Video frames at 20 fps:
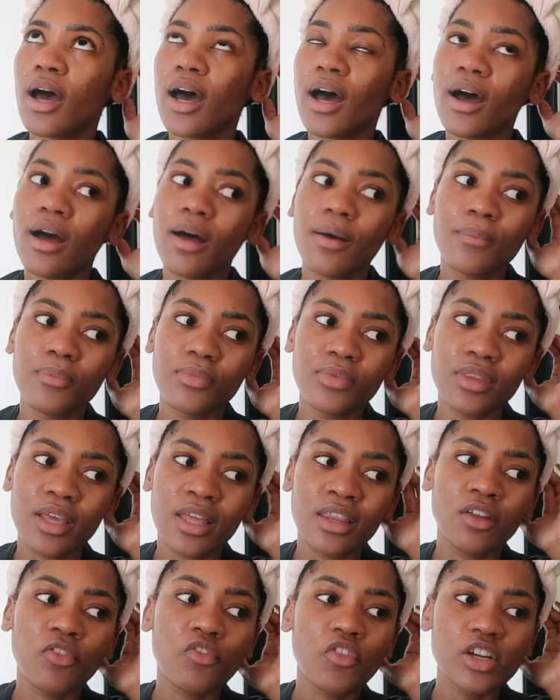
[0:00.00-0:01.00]
And
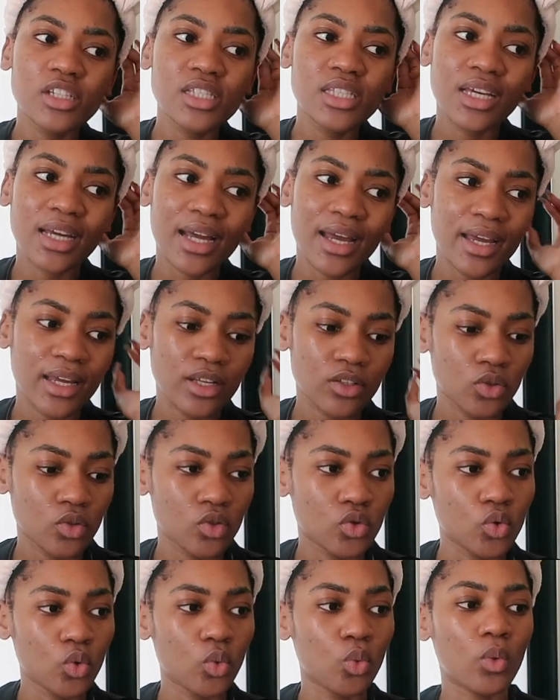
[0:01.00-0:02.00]
the first thing I had to
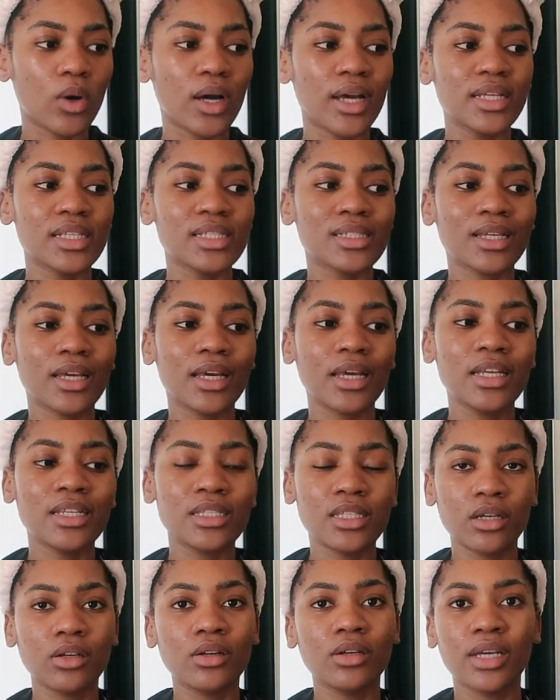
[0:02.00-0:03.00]
do was
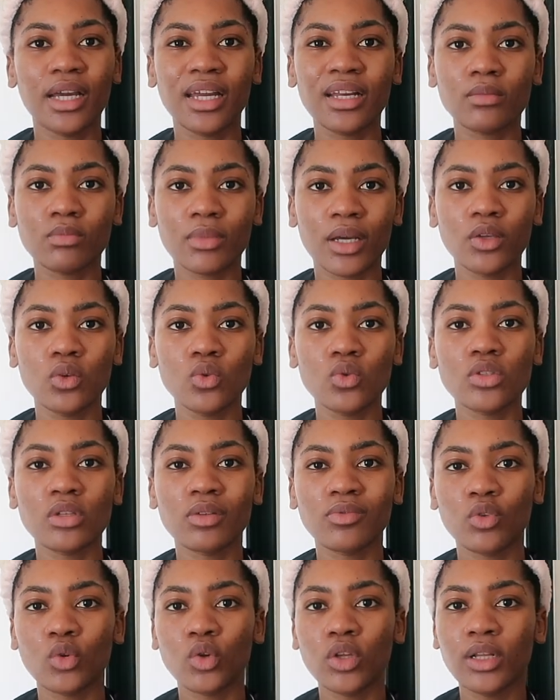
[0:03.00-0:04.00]
interrogate my use
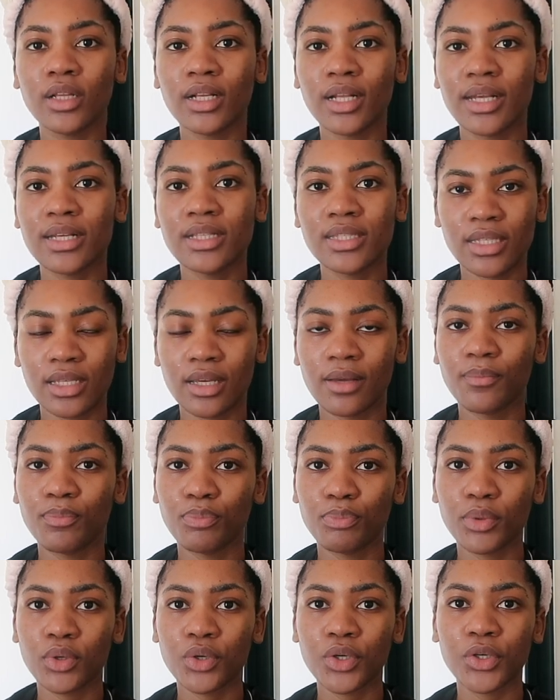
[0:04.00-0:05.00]
of oil
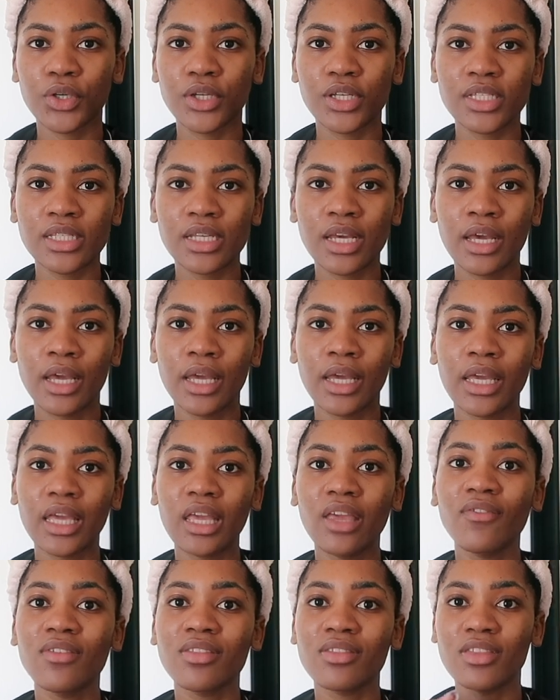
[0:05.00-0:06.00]
cleansing, because
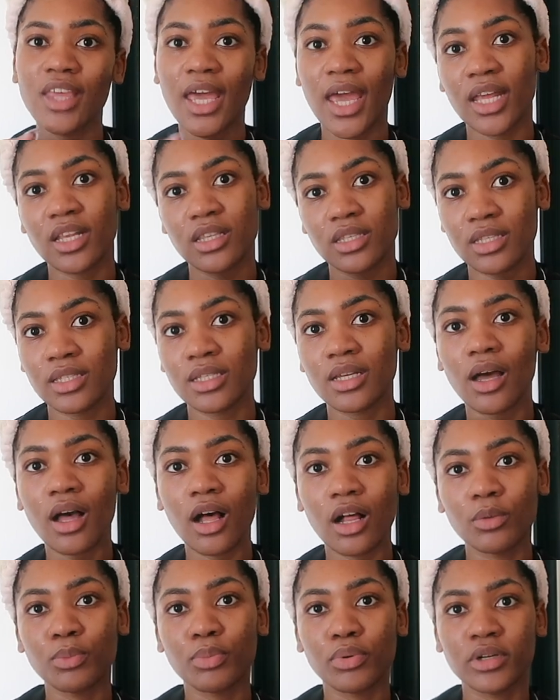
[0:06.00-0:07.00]
even that is a
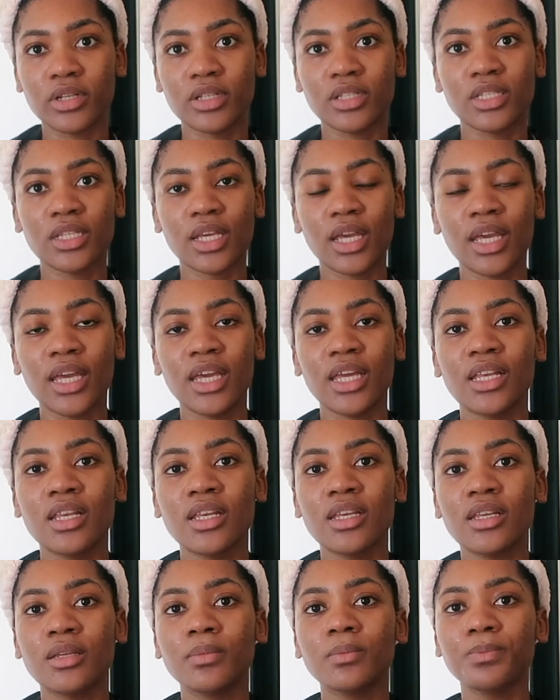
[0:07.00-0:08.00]
culprit
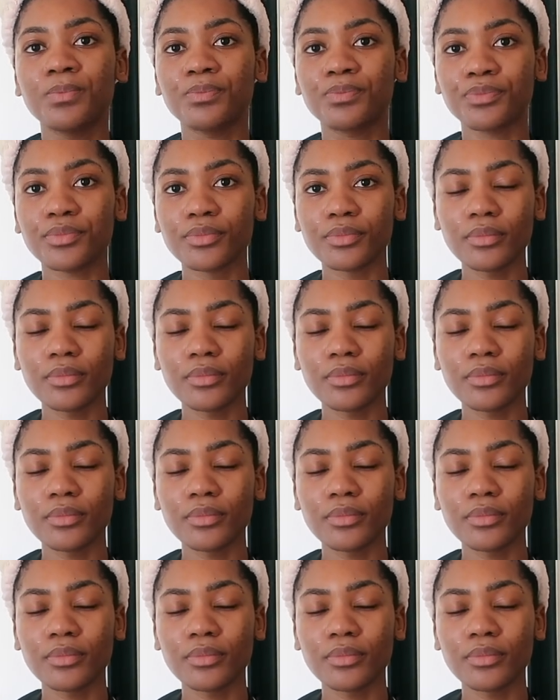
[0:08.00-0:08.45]
in